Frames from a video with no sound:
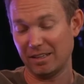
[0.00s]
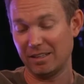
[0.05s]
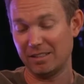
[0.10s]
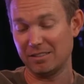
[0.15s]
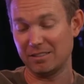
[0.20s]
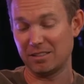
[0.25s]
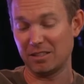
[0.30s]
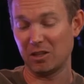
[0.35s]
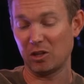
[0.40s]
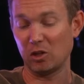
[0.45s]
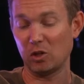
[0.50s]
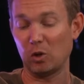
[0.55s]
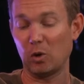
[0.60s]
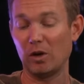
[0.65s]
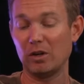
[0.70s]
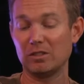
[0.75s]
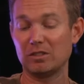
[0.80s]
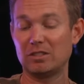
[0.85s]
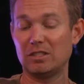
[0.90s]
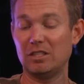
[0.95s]
guns, and the
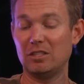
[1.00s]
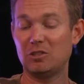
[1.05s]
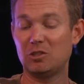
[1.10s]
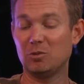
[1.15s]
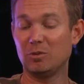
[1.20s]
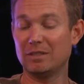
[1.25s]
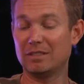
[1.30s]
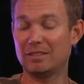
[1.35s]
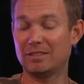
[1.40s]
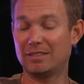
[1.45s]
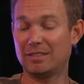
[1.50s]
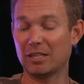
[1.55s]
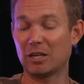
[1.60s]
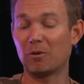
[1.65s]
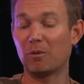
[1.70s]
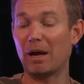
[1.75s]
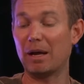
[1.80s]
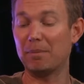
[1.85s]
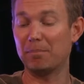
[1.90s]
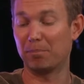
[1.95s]
loyalty to a
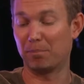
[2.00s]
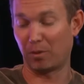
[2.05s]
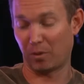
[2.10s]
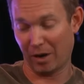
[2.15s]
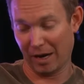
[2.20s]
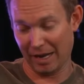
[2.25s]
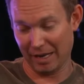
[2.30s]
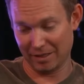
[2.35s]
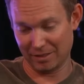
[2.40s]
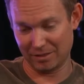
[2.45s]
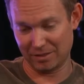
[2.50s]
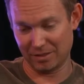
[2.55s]
cigarette brand.